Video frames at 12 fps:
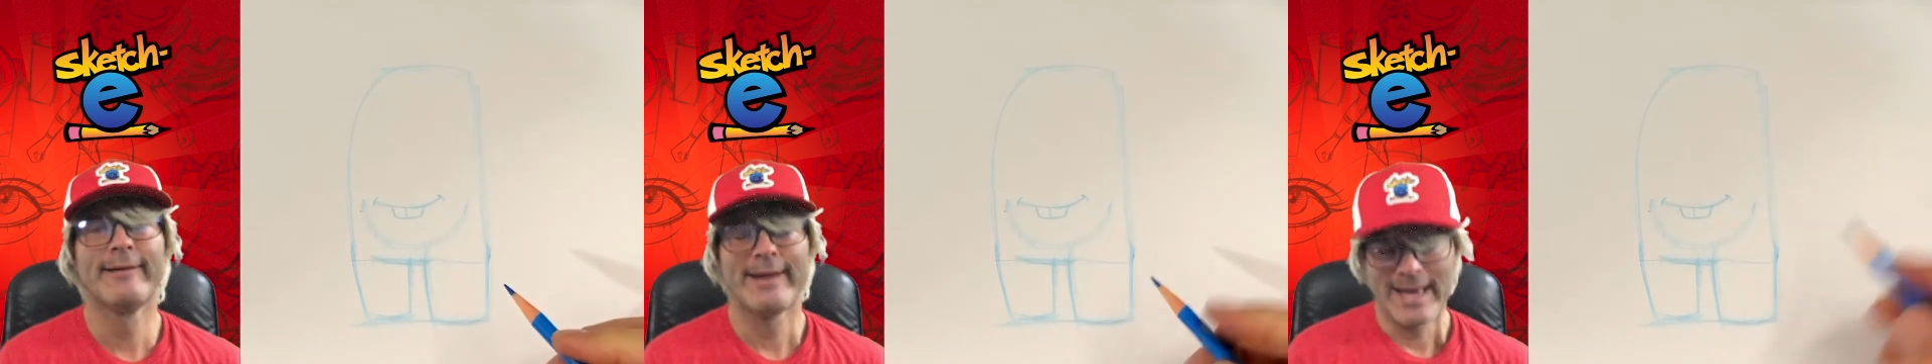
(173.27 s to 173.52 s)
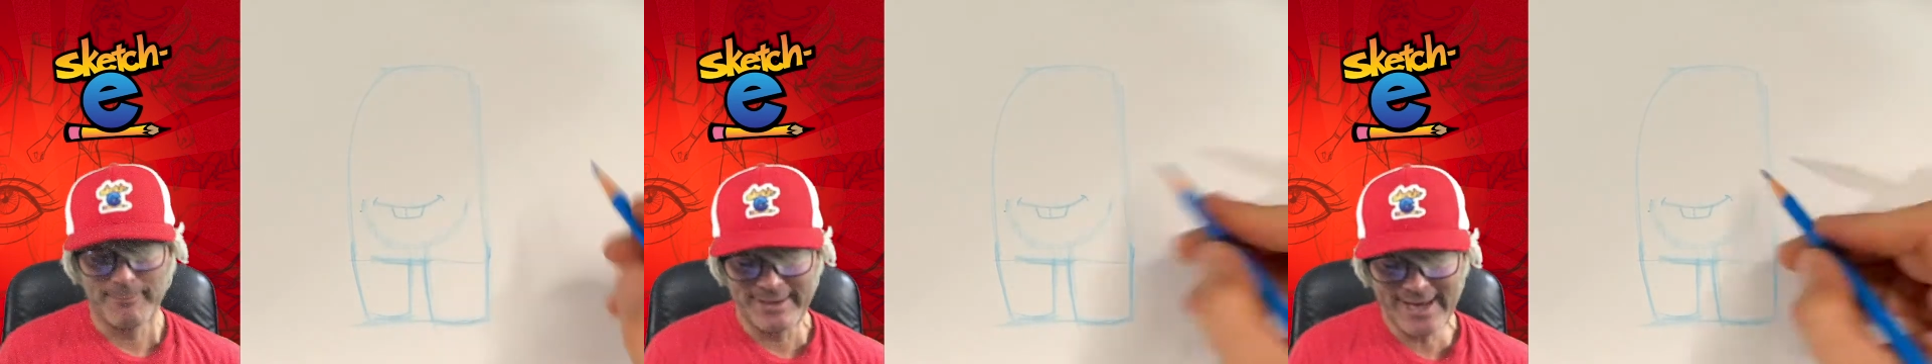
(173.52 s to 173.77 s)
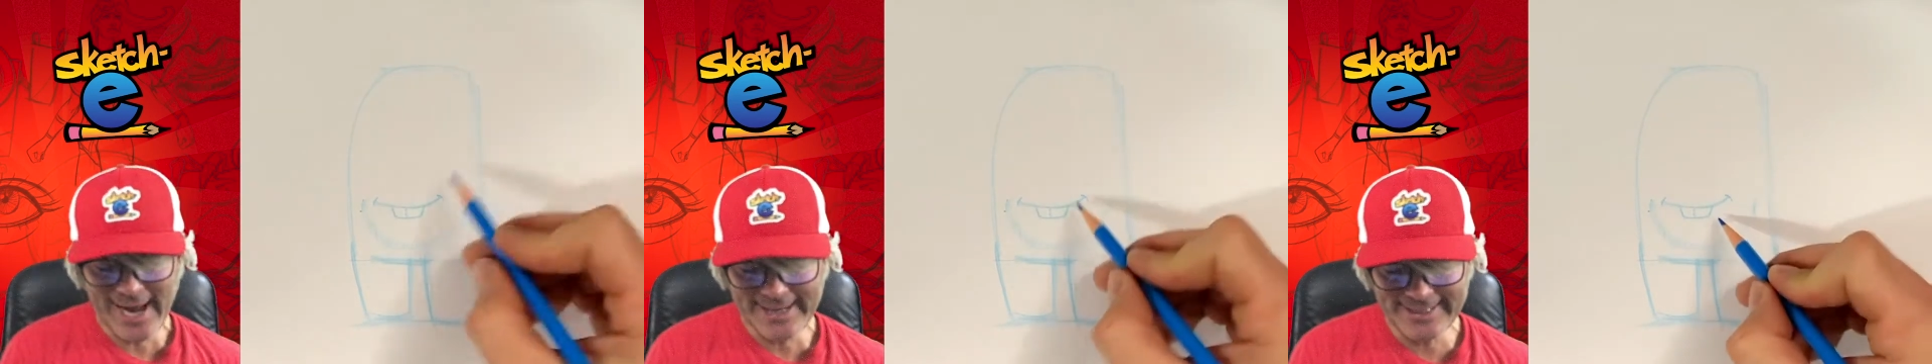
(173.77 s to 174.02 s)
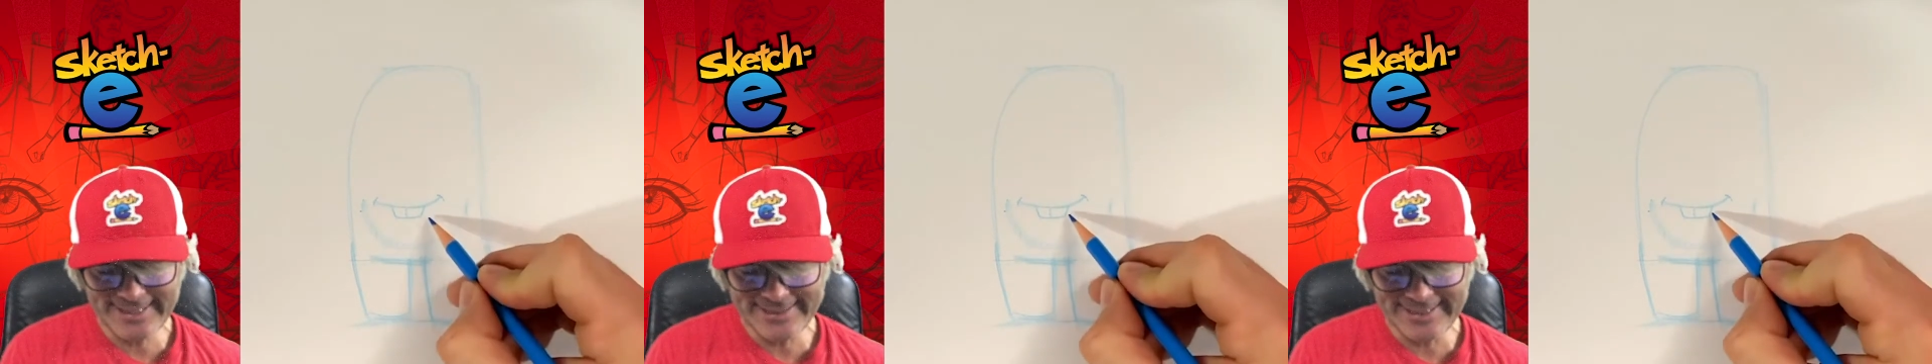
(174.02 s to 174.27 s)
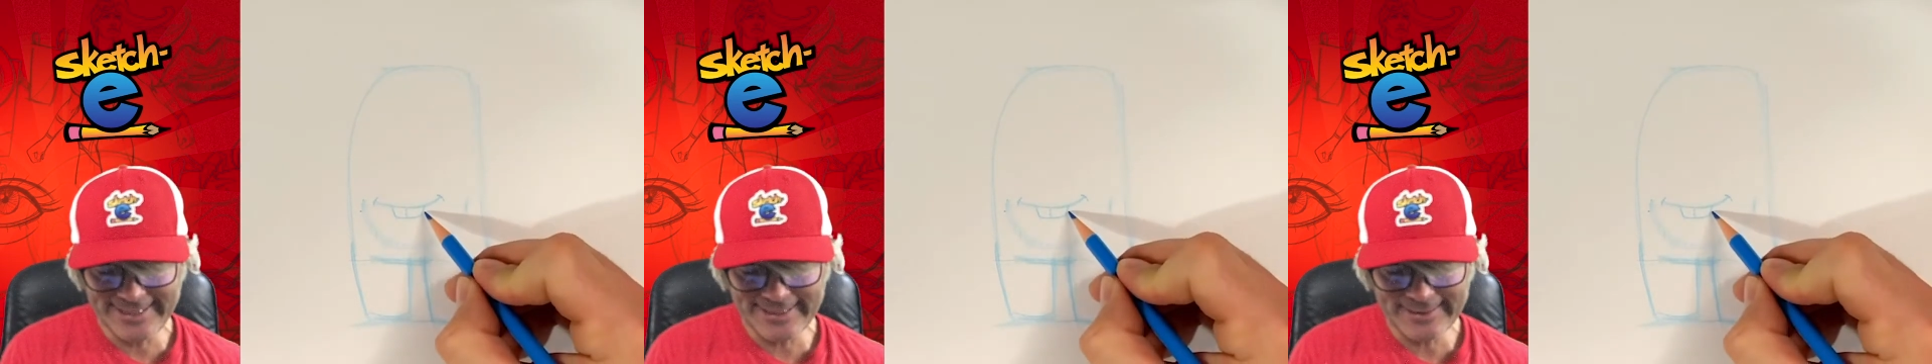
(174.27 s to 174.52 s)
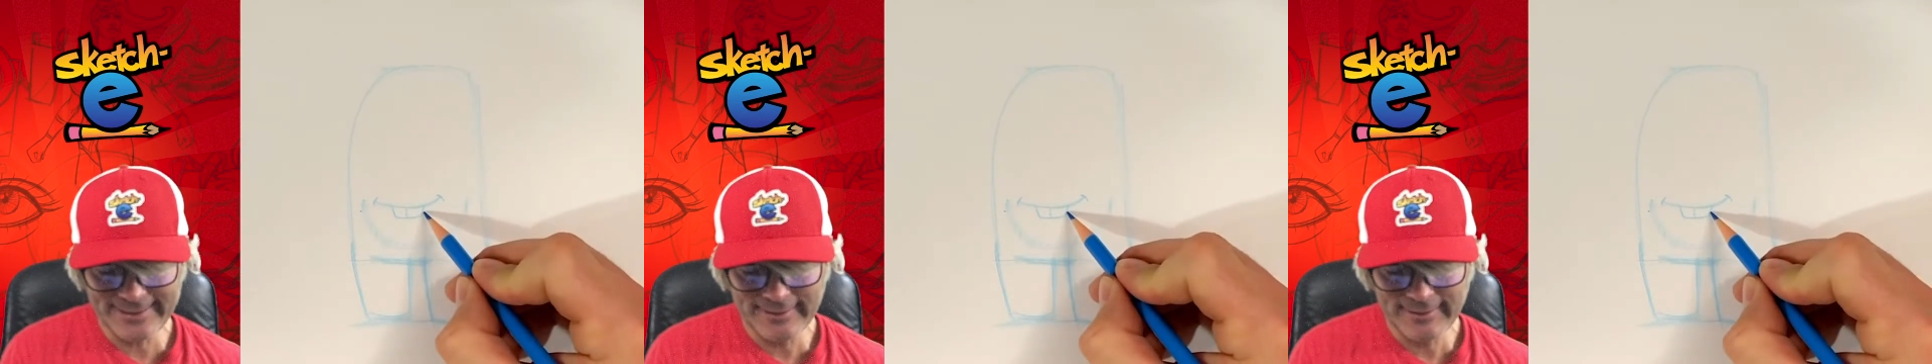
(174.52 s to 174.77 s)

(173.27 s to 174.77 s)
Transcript: And behind his teeth,